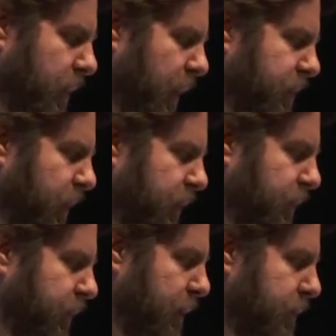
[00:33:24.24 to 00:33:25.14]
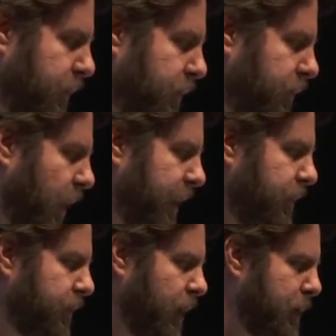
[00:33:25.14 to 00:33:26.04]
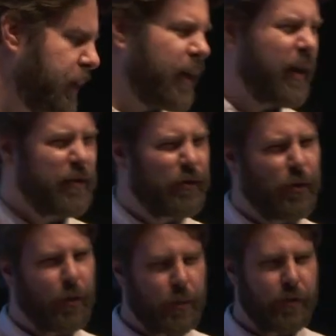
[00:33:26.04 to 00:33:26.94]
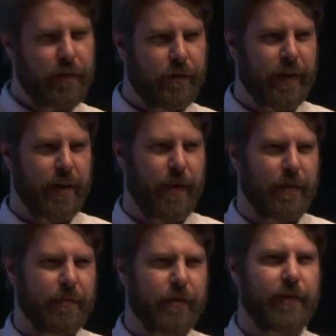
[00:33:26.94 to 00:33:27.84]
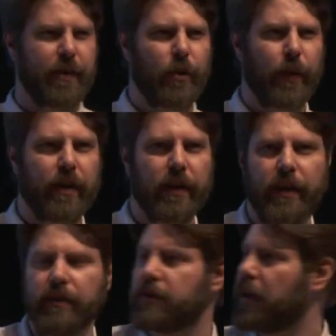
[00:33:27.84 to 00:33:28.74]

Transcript: as I said, seven sites. I'm going to kind of talk briefly about them very, very quickly each,